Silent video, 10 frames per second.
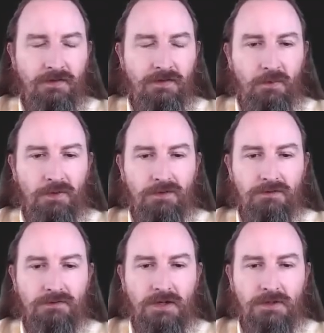That
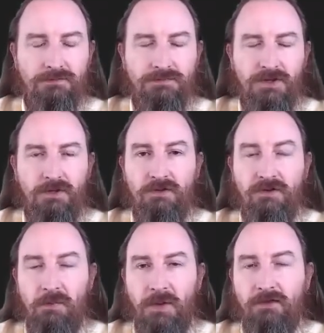will yield
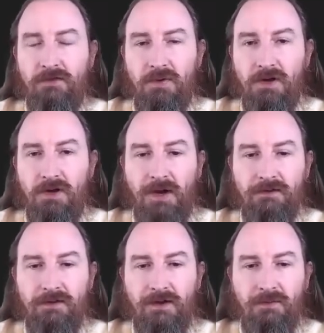commands. We'll come back
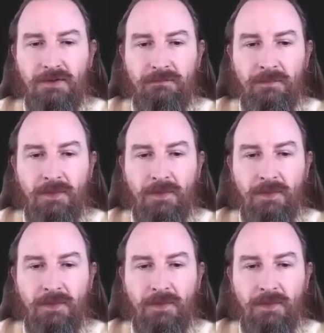to that one.